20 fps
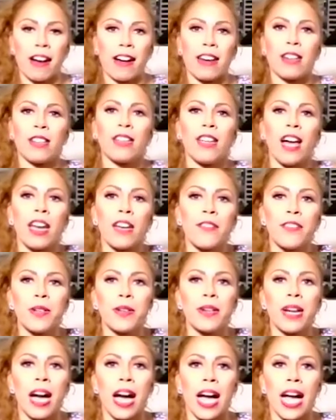And a lot of
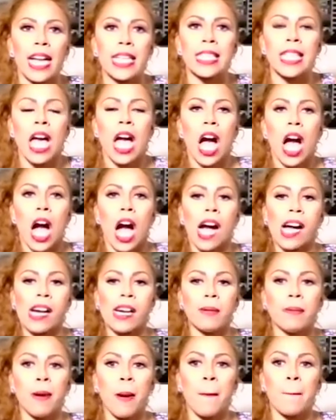you guys
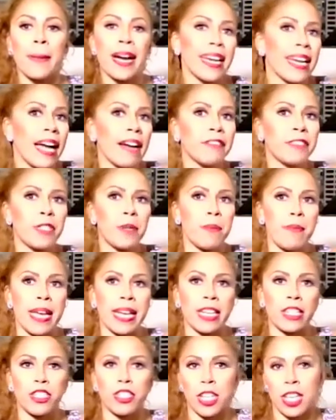might have to
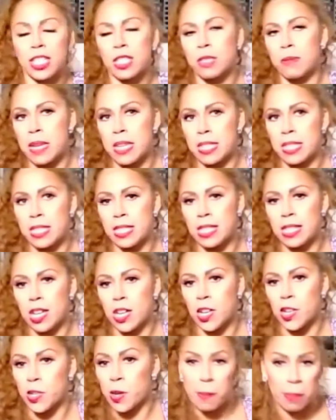make adjustments
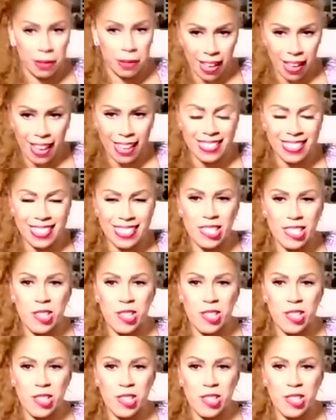on your plans.